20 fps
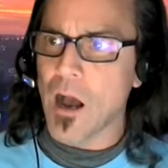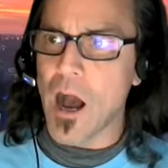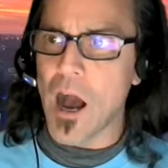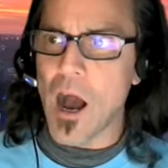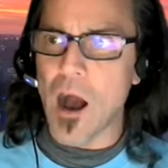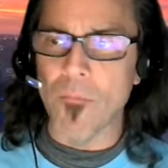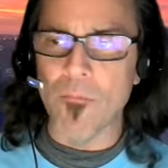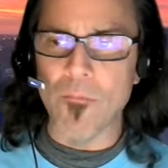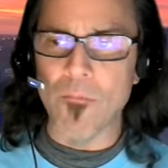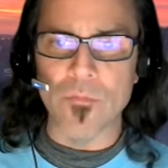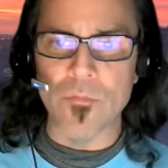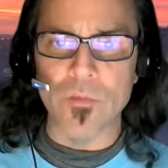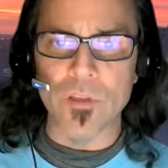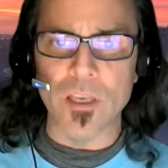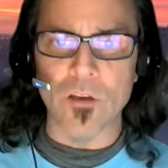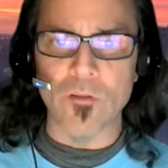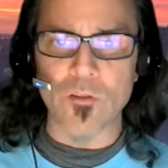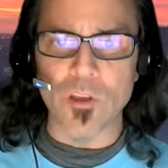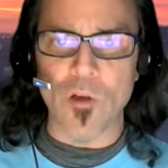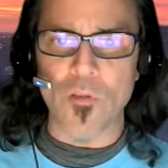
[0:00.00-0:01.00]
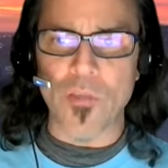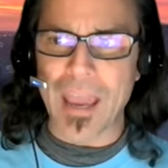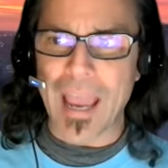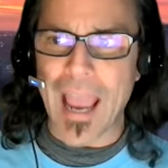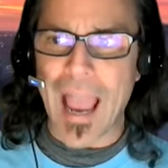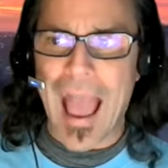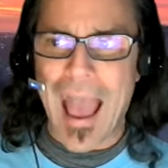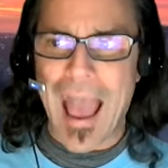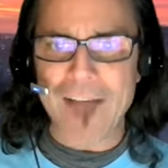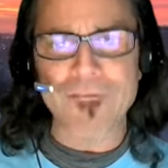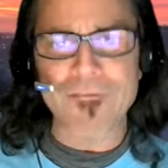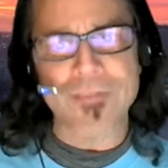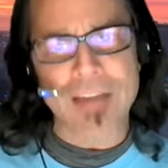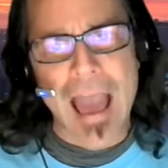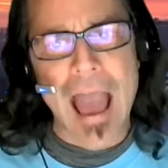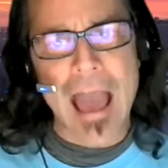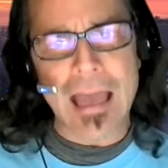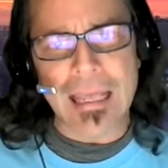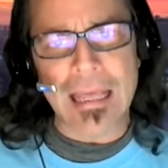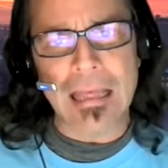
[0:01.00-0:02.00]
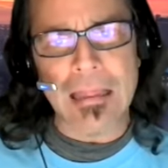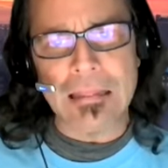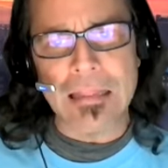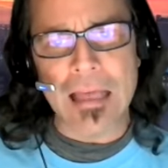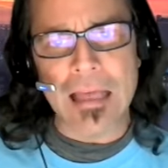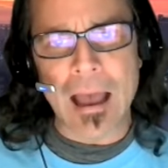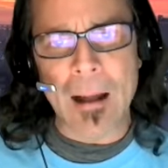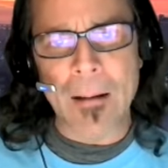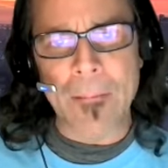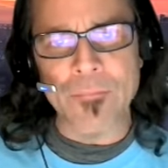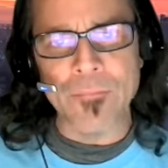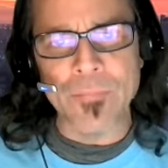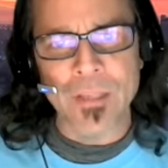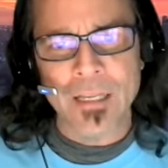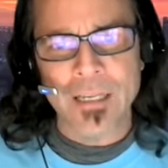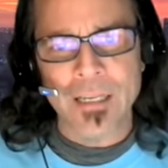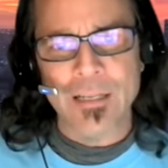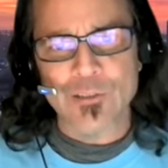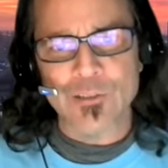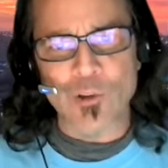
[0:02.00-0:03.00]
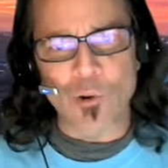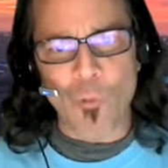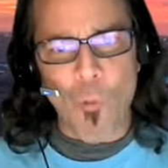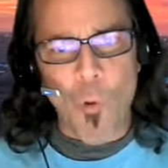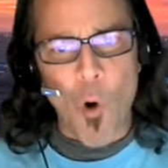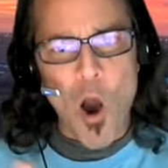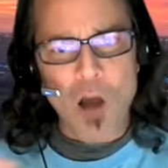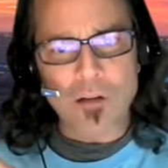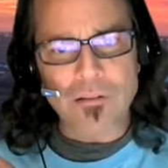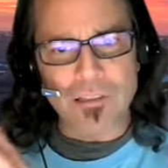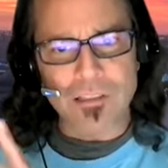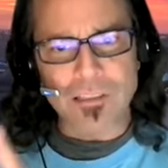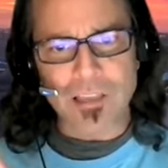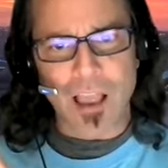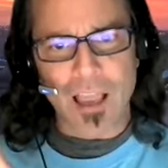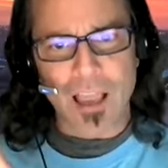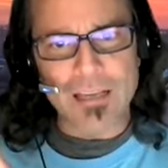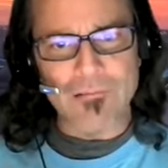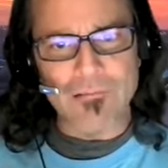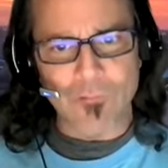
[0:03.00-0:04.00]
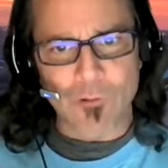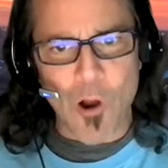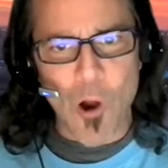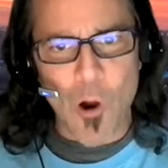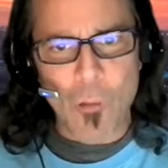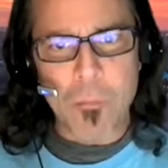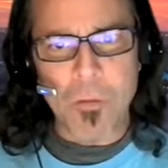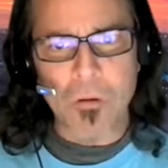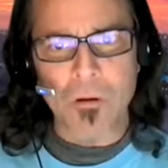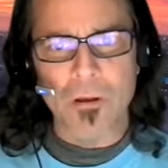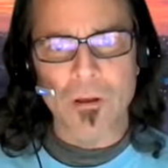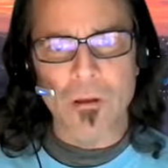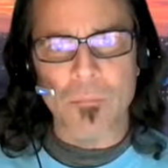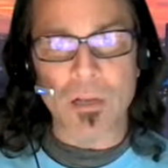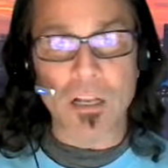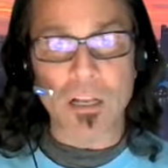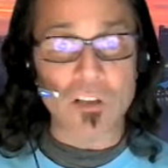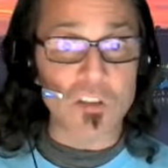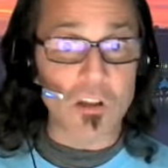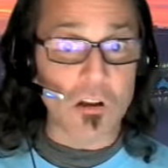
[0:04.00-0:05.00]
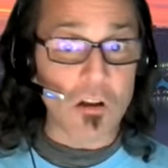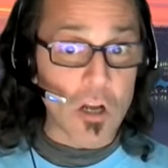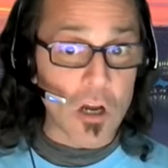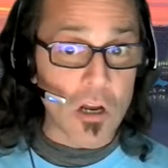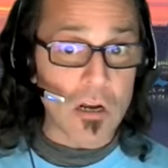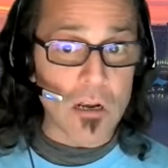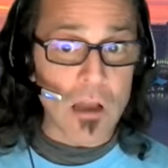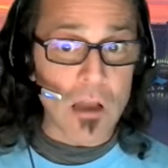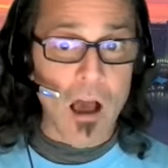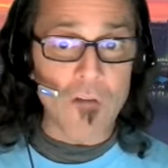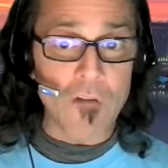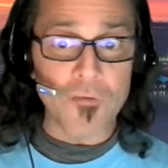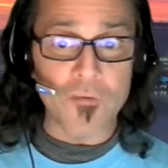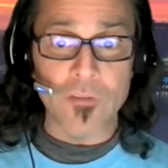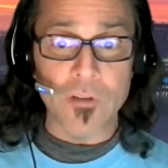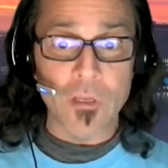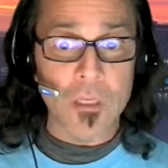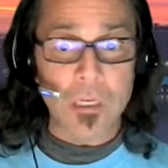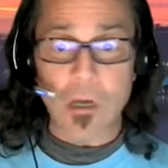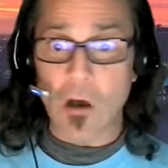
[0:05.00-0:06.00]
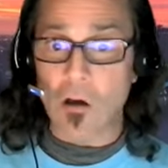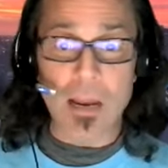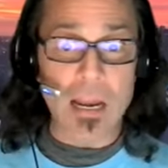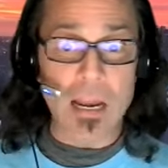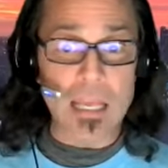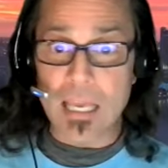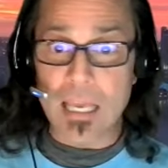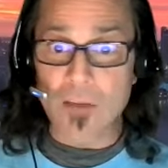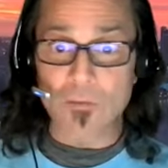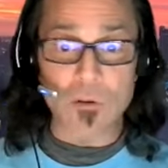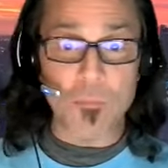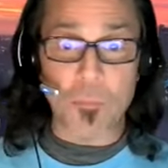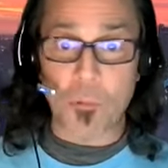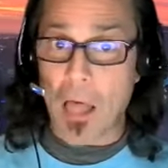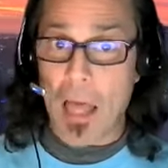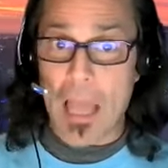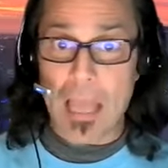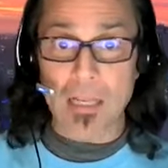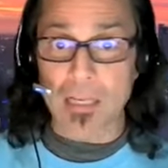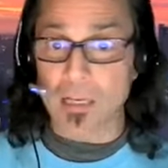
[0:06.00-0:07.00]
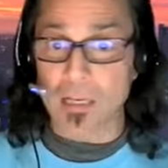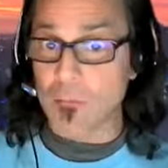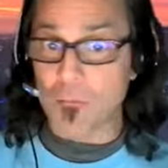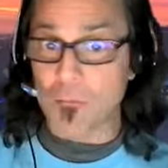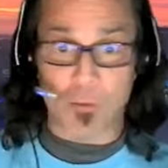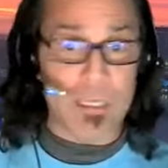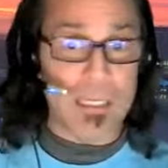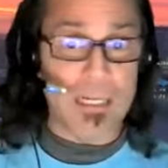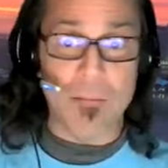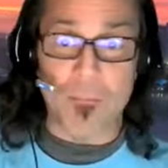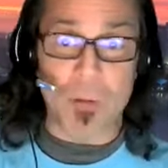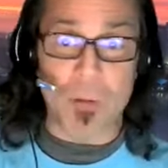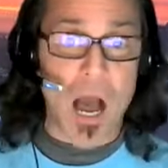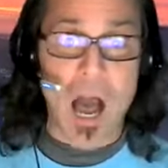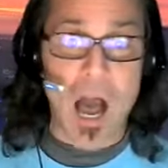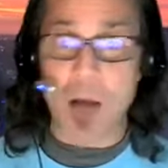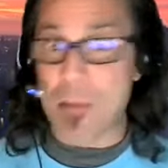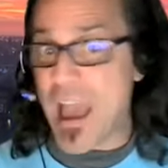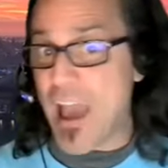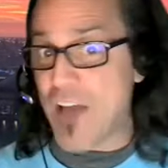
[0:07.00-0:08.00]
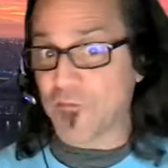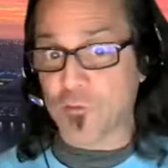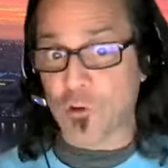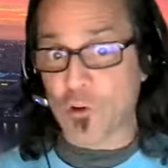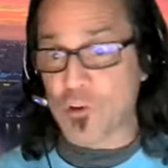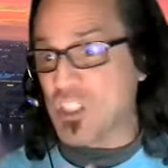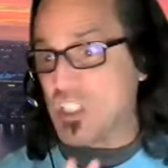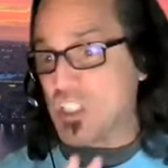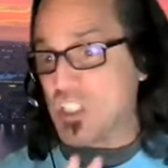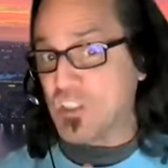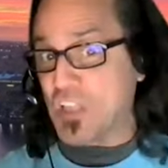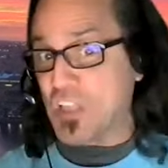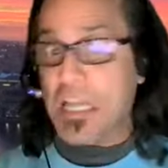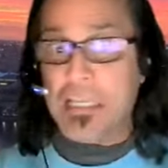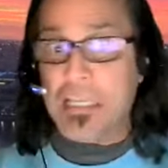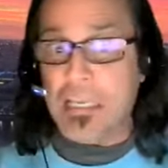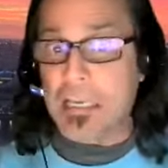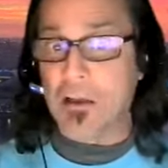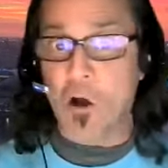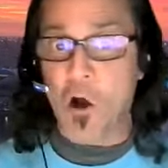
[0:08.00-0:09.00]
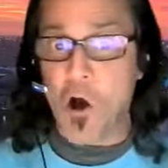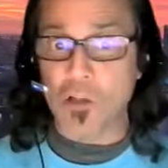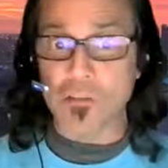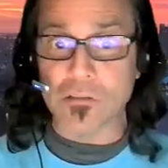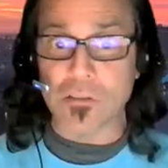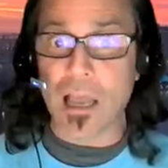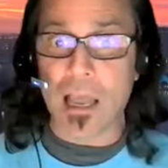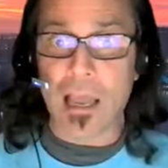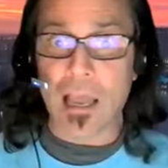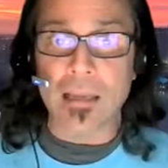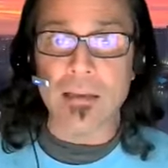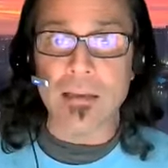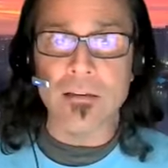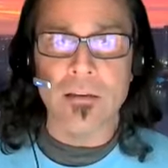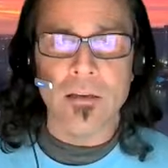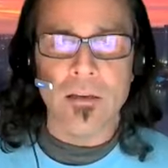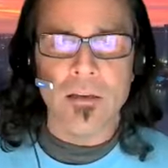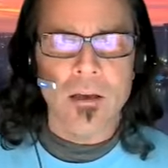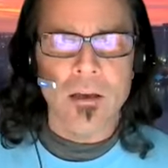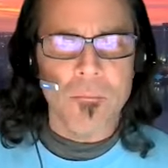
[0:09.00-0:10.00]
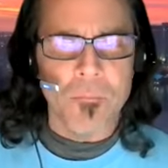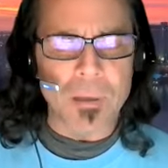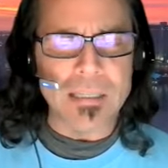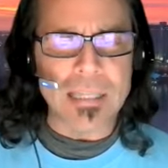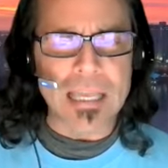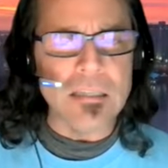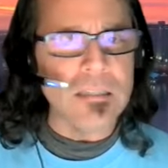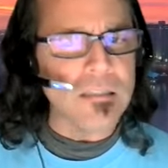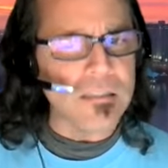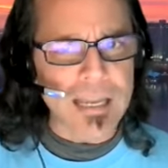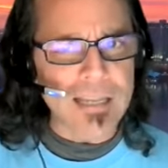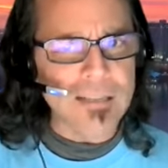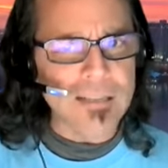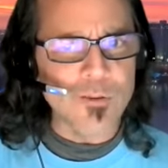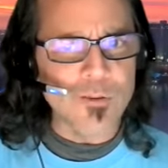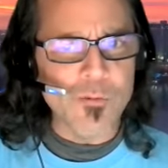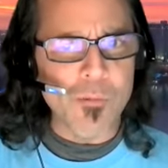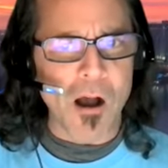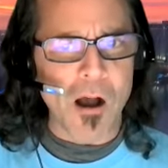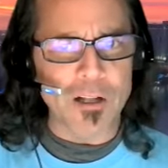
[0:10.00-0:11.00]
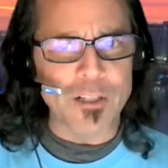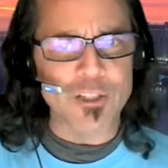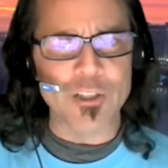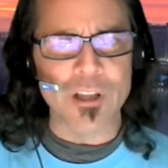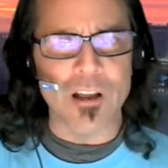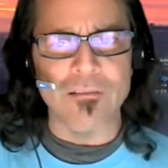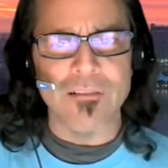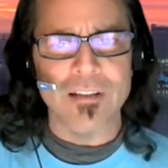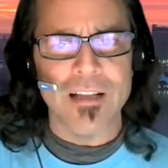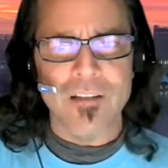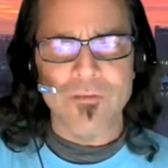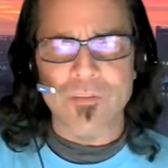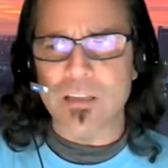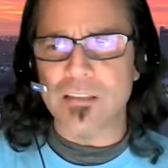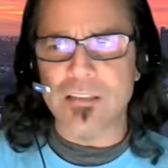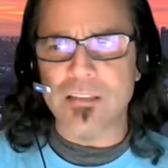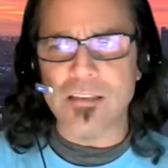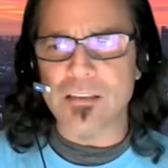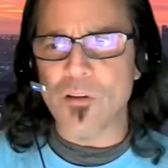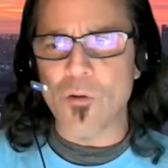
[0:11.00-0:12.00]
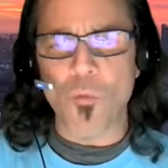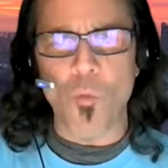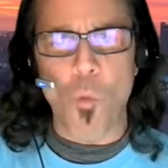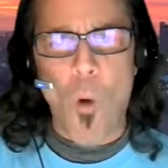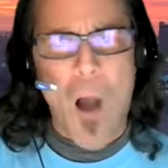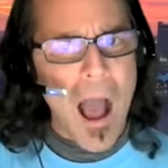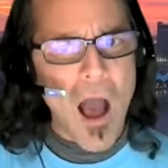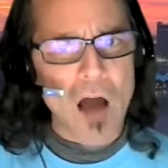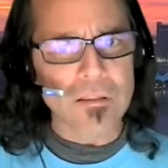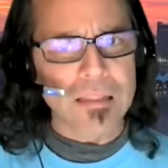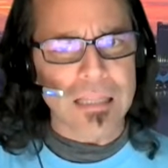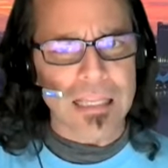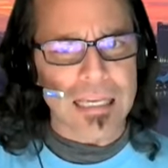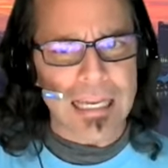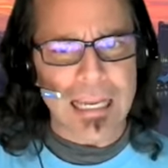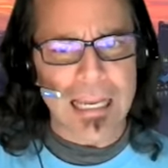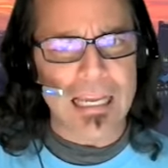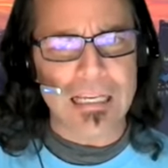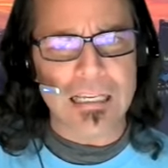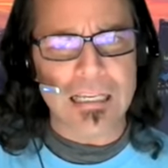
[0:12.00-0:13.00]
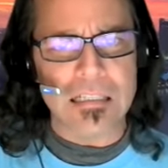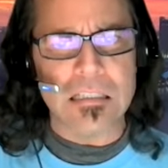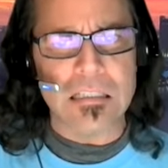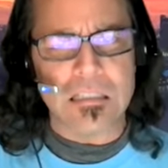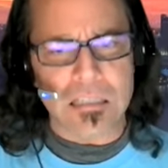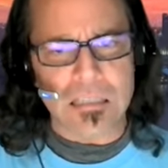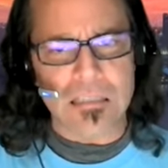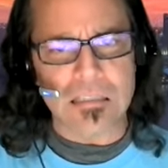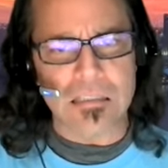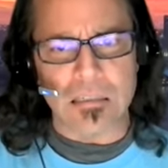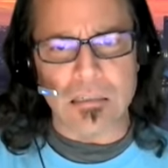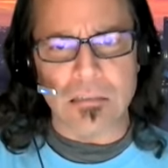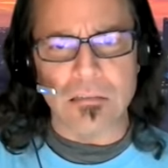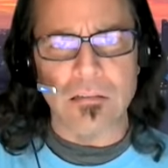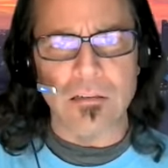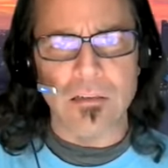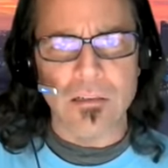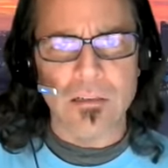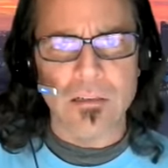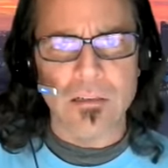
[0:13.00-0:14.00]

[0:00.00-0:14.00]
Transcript: Um, you, you, they have that in them to walk the tightrope because they're good enough on any given play to complete a bomb after stinking all day, but they stink too much. They're this is a wildly inconsistent